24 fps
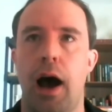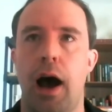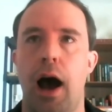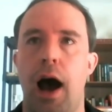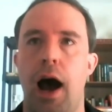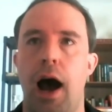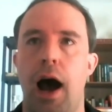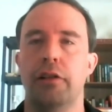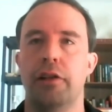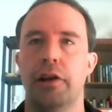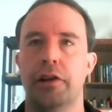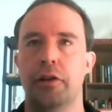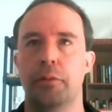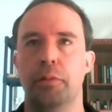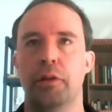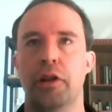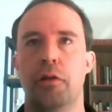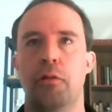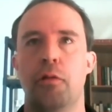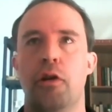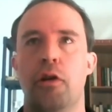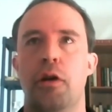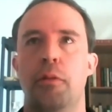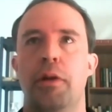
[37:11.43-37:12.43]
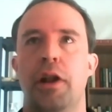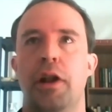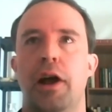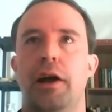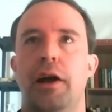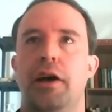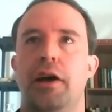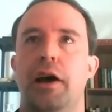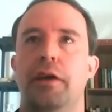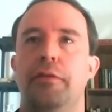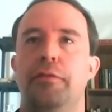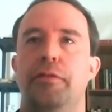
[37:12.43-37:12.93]
I like to play war, but I,
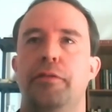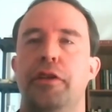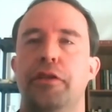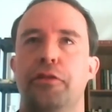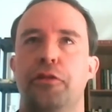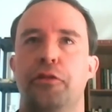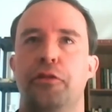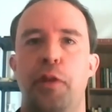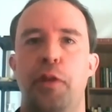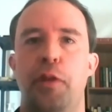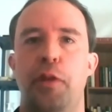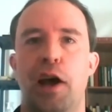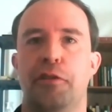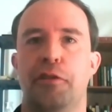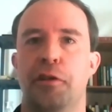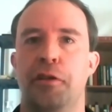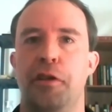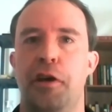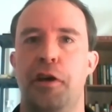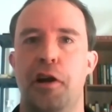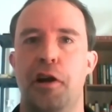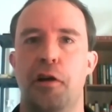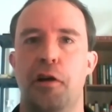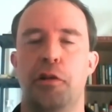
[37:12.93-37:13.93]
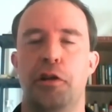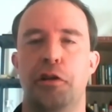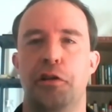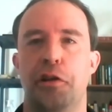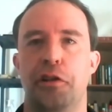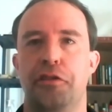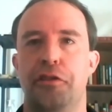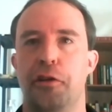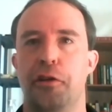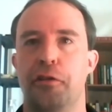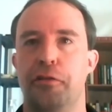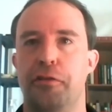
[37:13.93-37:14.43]
I, this was back during the era when you
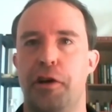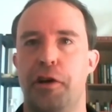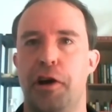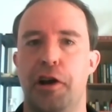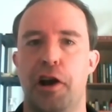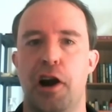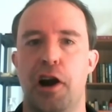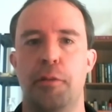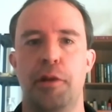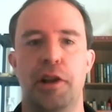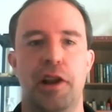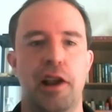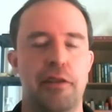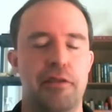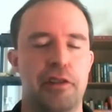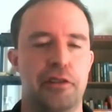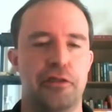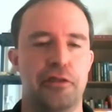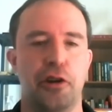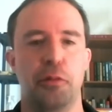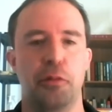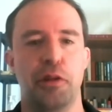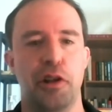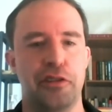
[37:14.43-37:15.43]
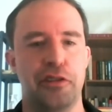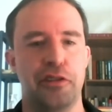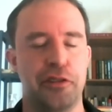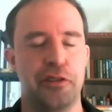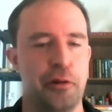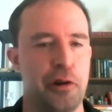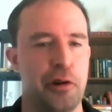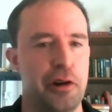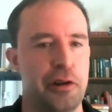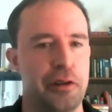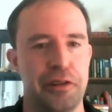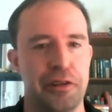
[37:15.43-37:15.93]
could still find Army Navy surplus
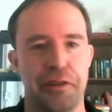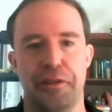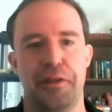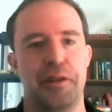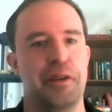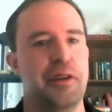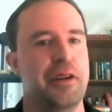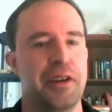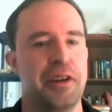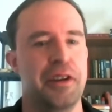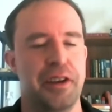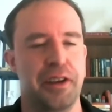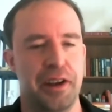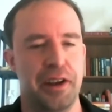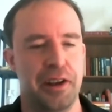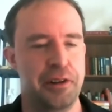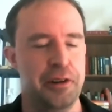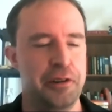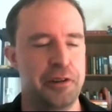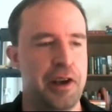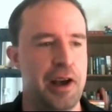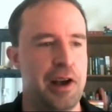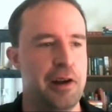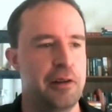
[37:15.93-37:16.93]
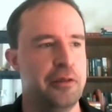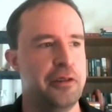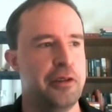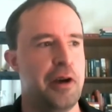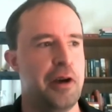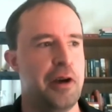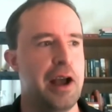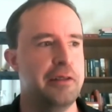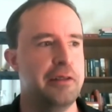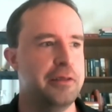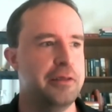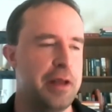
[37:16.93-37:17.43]
stores in your town. So
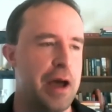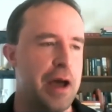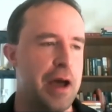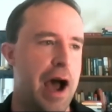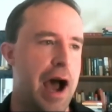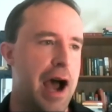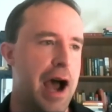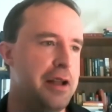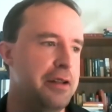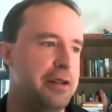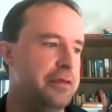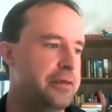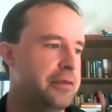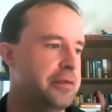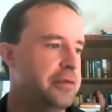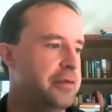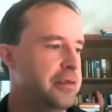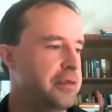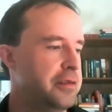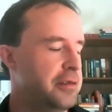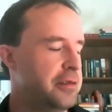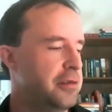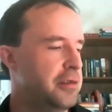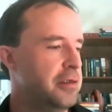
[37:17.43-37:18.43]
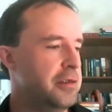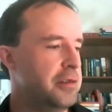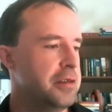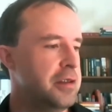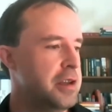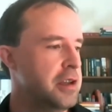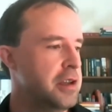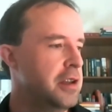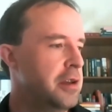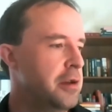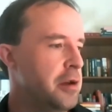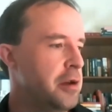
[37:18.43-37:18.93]
I I
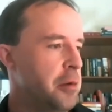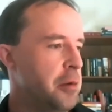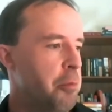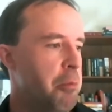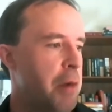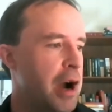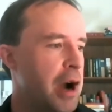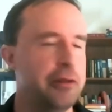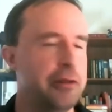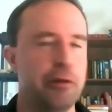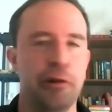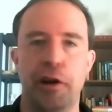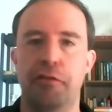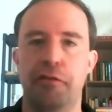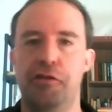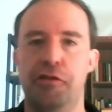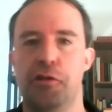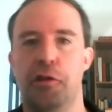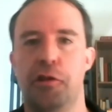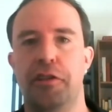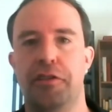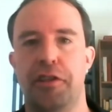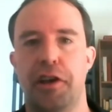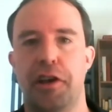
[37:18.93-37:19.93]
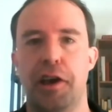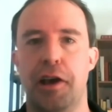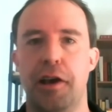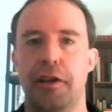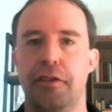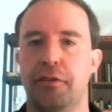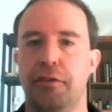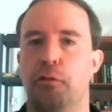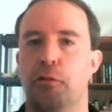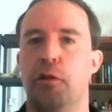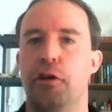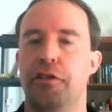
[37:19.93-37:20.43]
my toy of choice, I
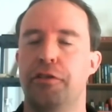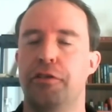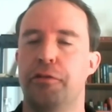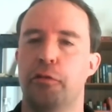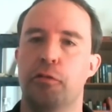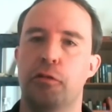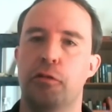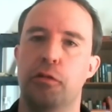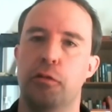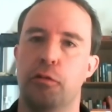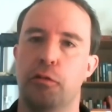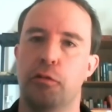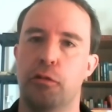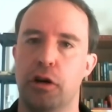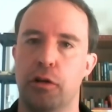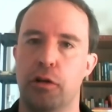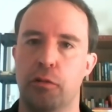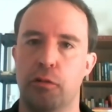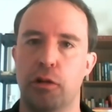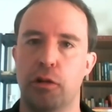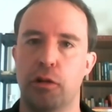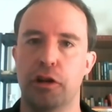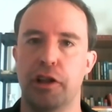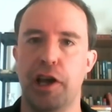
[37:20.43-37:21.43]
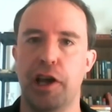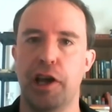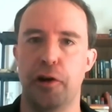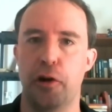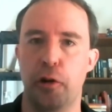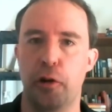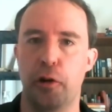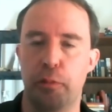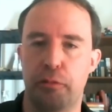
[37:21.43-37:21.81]
guess, was were, were Lego